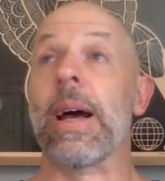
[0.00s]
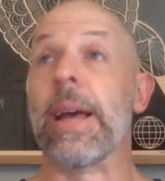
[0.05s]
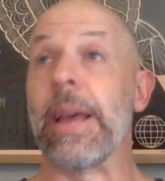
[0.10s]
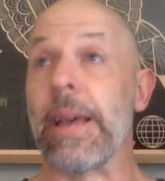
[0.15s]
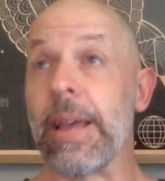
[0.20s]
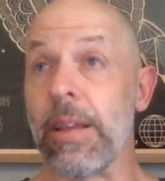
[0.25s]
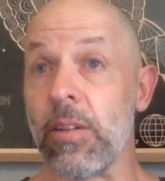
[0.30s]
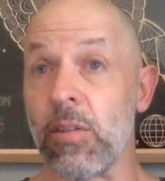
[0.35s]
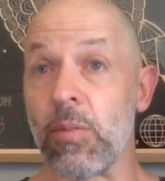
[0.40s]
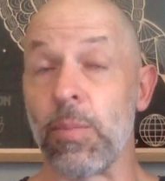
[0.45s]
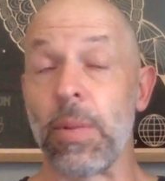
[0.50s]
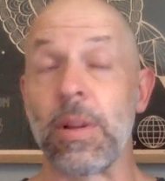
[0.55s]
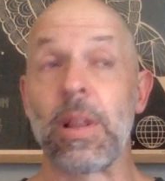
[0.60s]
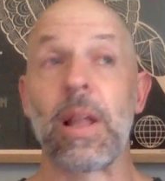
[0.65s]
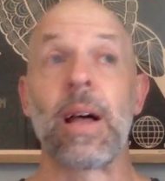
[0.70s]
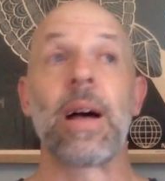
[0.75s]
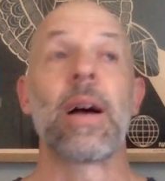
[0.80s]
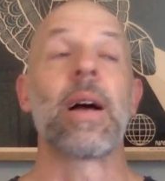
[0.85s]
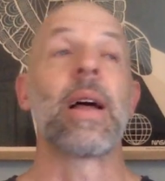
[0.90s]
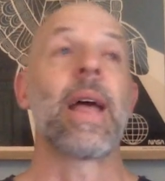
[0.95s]

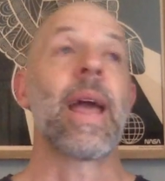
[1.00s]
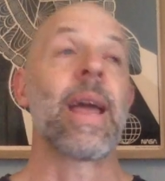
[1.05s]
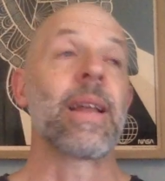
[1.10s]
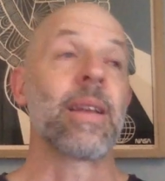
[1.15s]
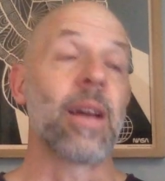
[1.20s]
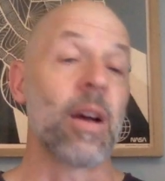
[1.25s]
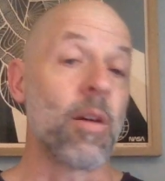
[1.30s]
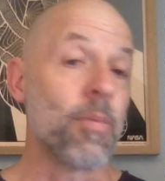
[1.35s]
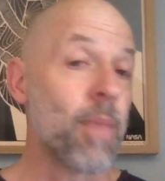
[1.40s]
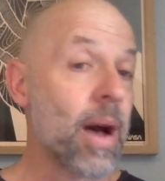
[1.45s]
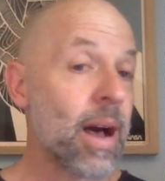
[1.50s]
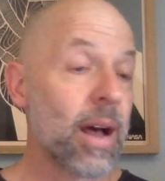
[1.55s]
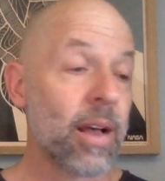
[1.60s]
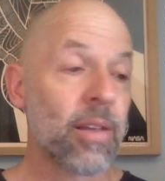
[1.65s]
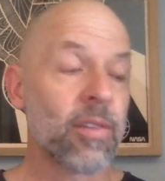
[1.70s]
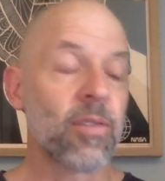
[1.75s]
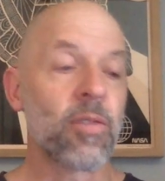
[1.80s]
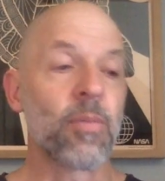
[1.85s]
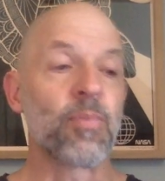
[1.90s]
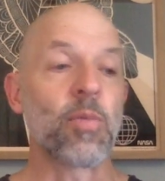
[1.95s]
Hezbollah and
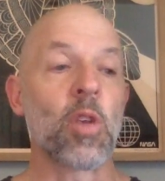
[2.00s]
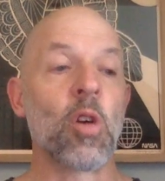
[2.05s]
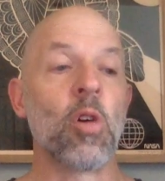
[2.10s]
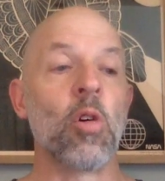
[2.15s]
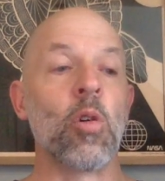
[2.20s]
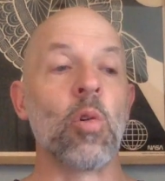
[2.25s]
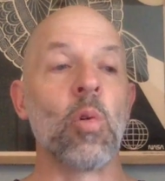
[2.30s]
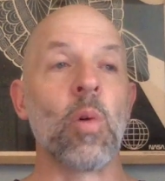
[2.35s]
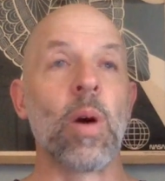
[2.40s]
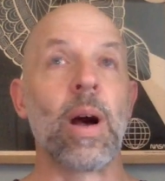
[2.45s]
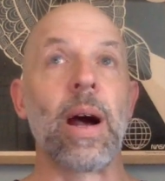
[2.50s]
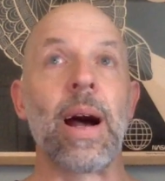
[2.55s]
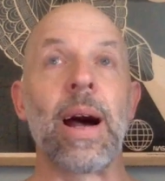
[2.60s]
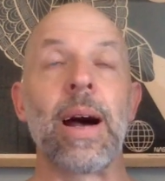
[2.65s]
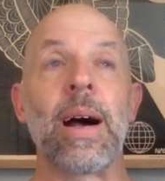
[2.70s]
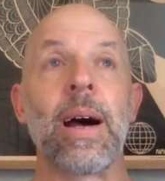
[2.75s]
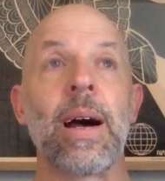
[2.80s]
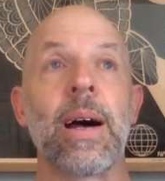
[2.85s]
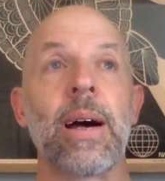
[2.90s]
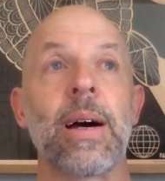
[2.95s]
Hamas, who
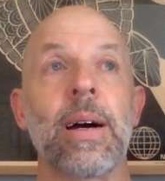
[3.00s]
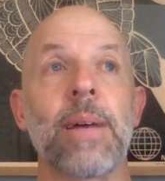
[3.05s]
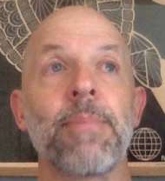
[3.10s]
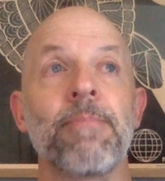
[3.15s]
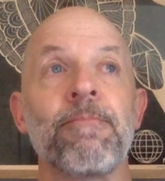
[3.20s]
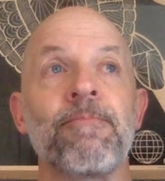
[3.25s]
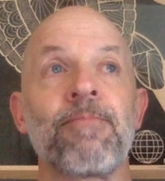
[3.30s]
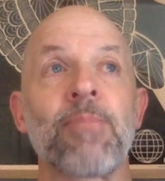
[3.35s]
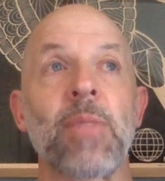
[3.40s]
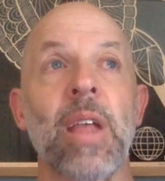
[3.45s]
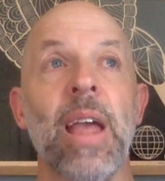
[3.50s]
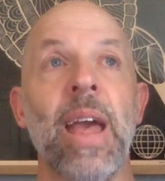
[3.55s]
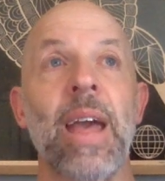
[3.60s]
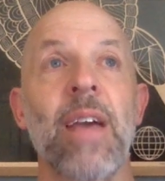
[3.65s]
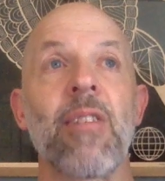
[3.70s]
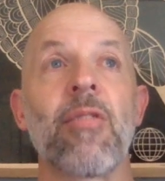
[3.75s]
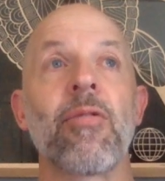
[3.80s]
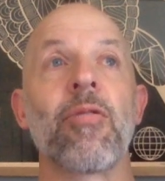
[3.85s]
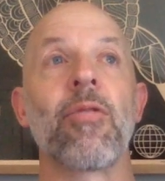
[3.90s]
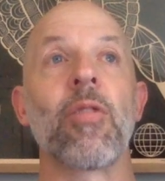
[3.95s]

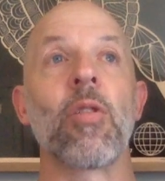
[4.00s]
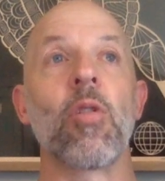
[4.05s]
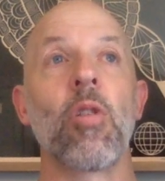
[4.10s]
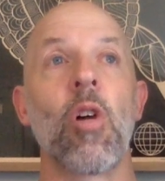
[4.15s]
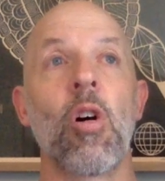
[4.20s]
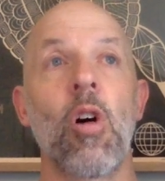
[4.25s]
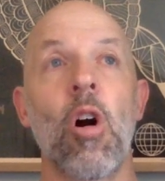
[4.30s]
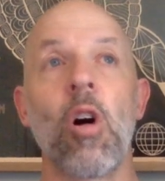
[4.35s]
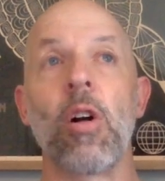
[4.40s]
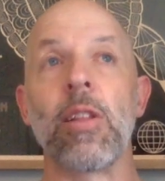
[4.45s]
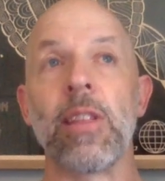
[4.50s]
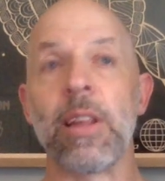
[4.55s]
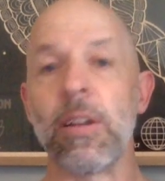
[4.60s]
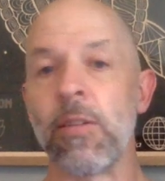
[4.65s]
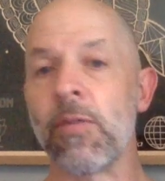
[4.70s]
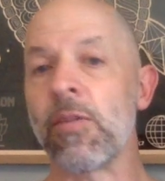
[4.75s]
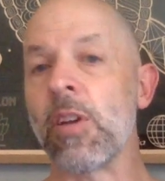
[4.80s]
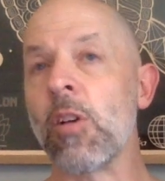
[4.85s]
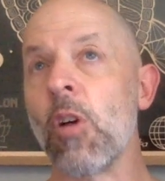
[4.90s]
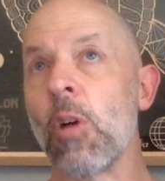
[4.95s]
have
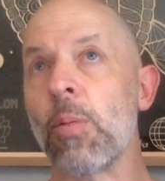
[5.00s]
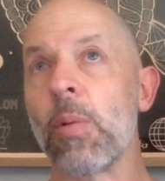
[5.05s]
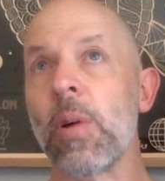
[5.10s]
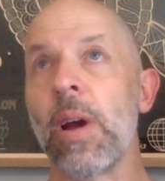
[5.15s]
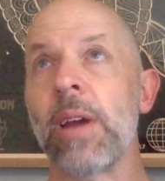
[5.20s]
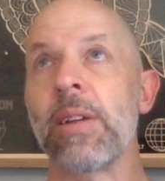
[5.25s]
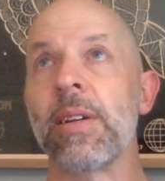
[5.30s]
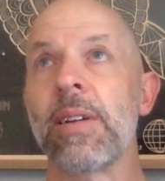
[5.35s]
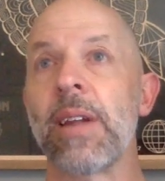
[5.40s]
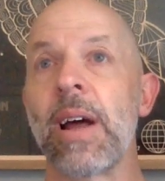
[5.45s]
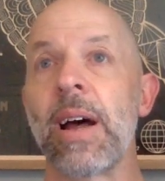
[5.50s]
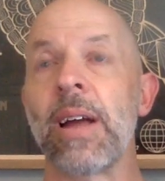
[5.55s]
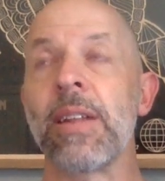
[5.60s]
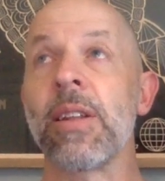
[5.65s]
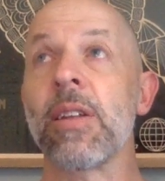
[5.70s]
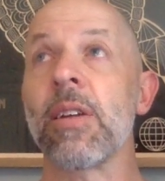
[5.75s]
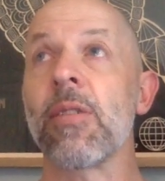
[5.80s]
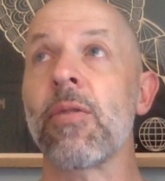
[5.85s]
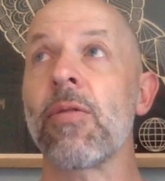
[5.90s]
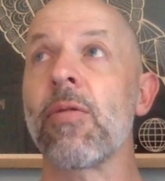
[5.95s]
lived and operated
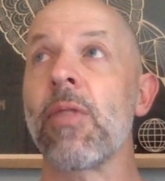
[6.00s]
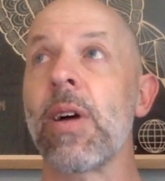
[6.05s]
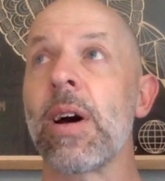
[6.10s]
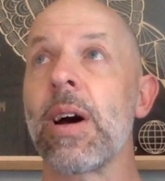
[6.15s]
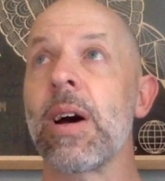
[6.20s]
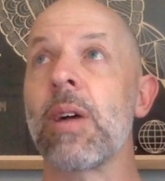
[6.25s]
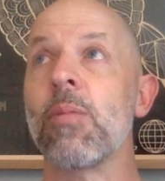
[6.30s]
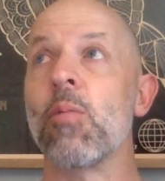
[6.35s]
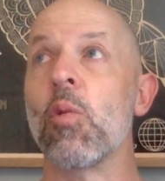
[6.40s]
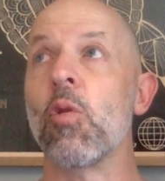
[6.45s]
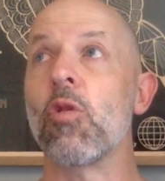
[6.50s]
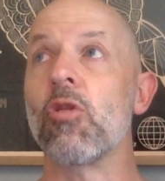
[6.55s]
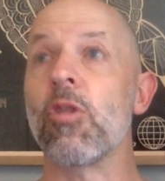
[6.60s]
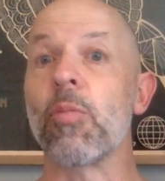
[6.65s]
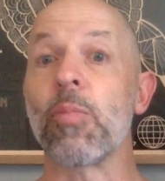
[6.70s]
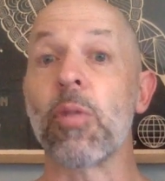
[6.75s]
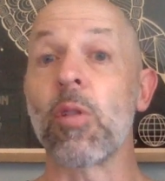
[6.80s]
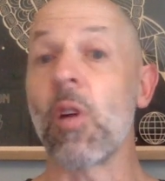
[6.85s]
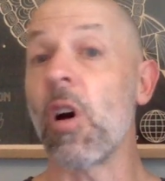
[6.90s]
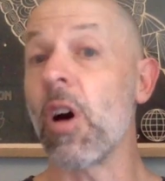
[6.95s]
under far more
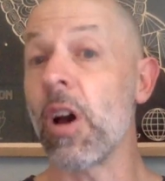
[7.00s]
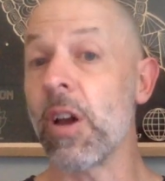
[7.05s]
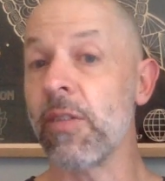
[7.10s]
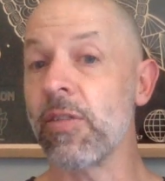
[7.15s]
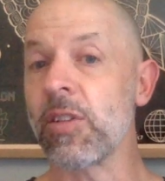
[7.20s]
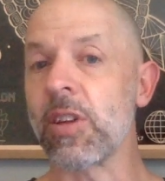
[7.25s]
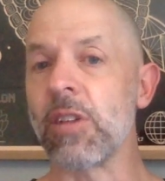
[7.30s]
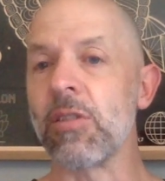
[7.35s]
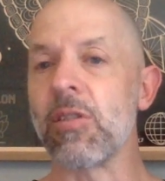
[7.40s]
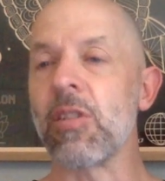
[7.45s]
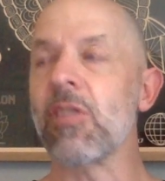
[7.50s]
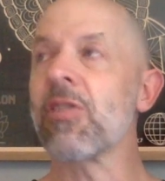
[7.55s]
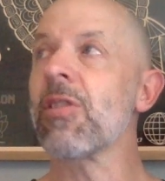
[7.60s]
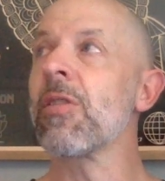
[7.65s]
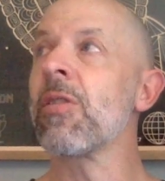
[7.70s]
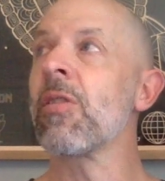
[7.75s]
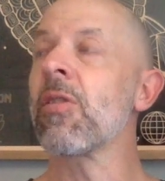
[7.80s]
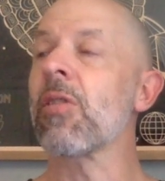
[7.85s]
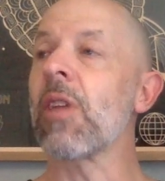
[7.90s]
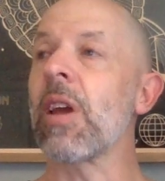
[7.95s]
deprived
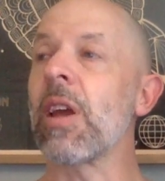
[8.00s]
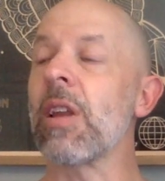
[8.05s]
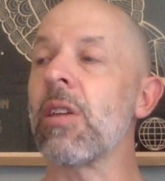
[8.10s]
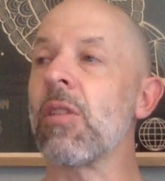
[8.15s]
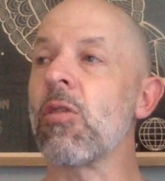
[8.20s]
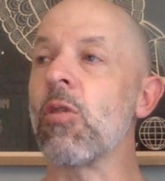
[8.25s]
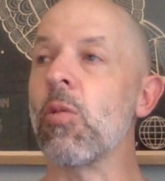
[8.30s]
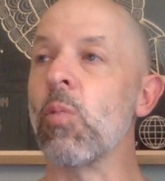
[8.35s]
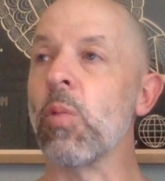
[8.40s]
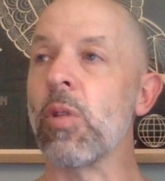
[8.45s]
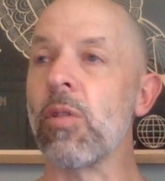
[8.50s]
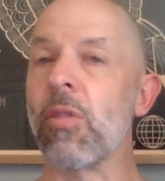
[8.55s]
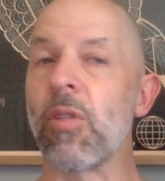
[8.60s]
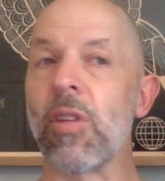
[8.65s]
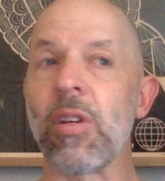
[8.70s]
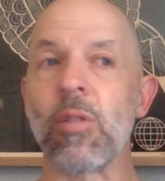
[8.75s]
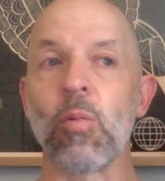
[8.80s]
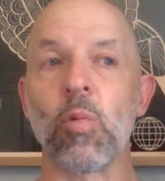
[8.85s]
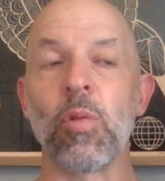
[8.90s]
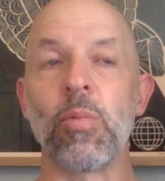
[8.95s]
conditions, and you would
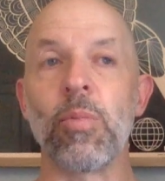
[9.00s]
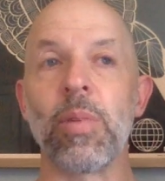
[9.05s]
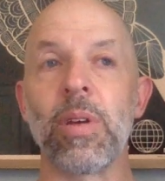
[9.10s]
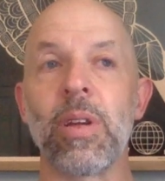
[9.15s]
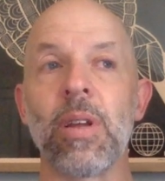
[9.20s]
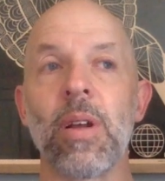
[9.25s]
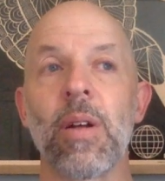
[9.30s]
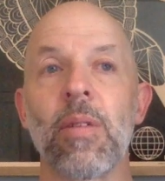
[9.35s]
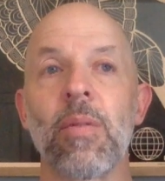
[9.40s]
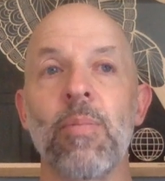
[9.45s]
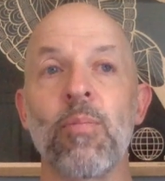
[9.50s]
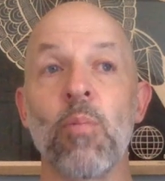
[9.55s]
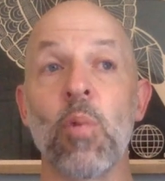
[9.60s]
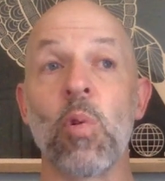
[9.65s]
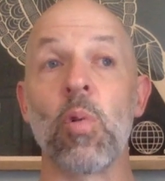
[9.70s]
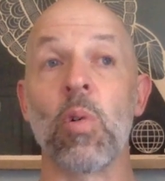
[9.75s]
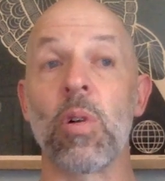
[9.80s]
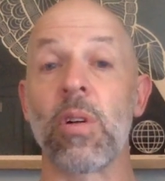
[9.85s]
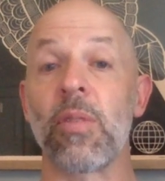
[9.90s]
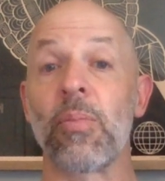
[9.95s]
think would be
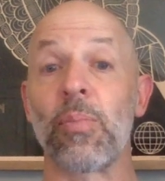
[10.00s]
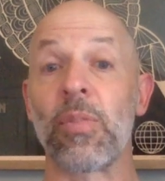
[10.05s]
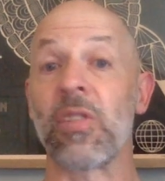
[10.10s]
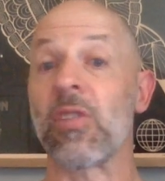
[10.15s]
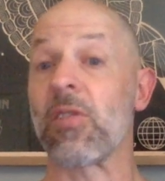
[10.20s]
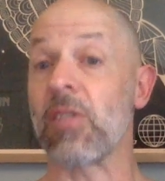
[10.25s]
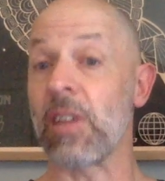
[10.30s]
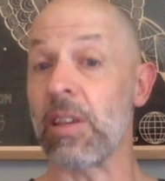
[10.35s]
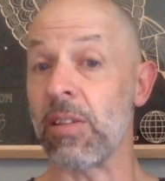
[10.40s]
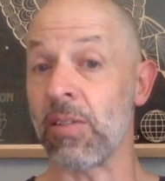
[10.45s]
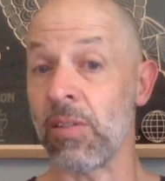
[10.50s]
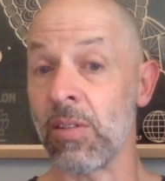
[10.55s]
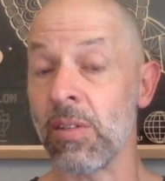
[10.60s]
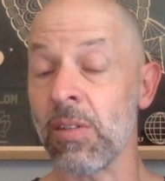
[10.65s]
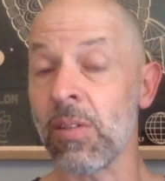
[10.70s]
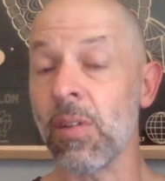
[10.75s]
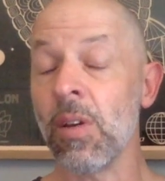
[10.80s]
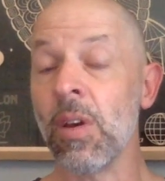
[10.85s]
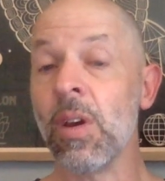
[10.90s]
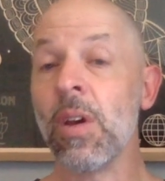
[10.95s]
more
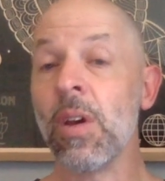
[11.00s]
seasoned,